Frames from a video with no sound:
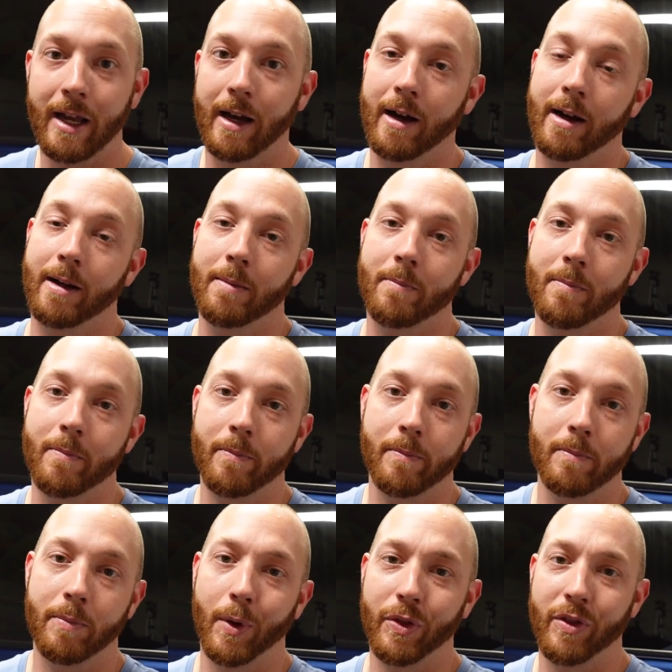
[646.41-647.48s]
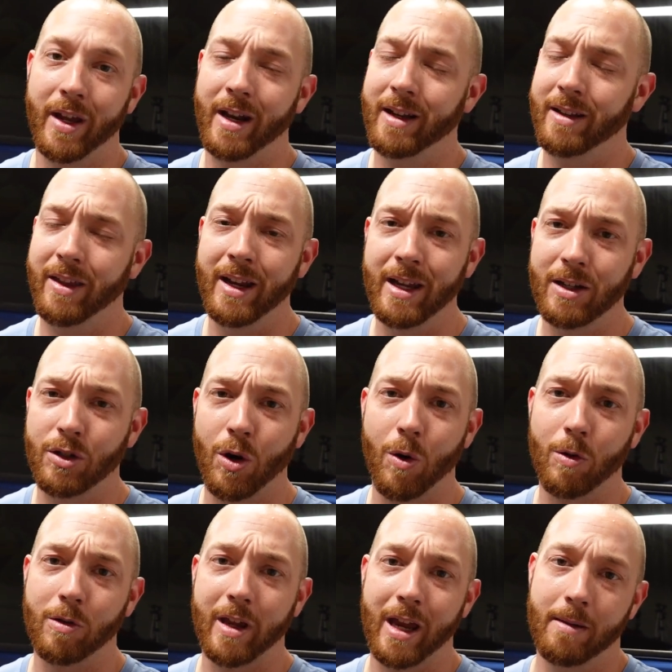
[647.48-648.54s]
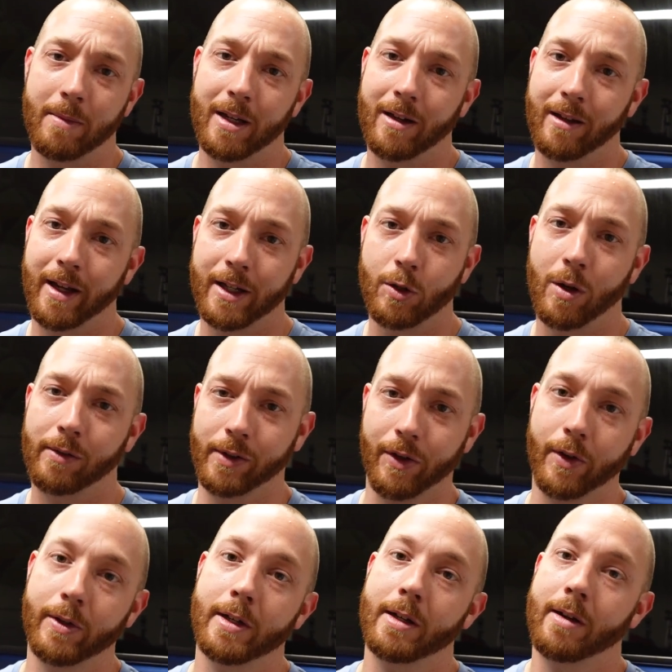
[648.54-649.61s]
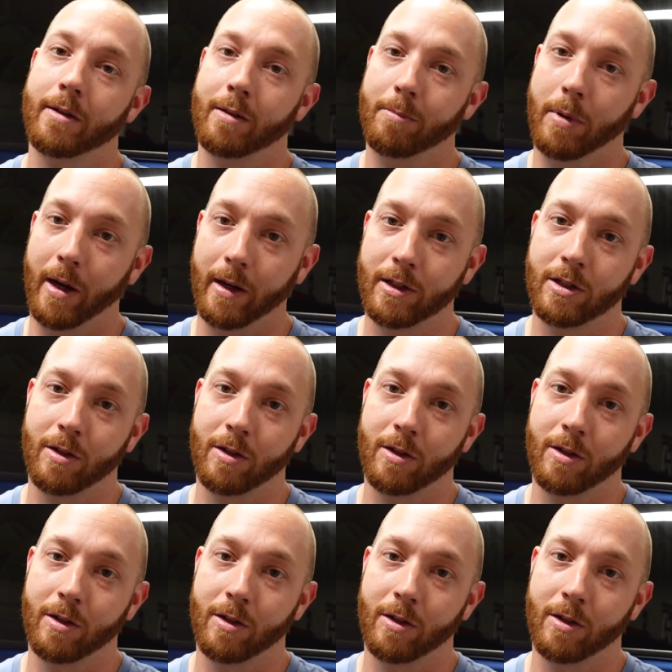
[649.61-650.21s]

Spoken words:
And I think a total came into like $1,200 or $1,300.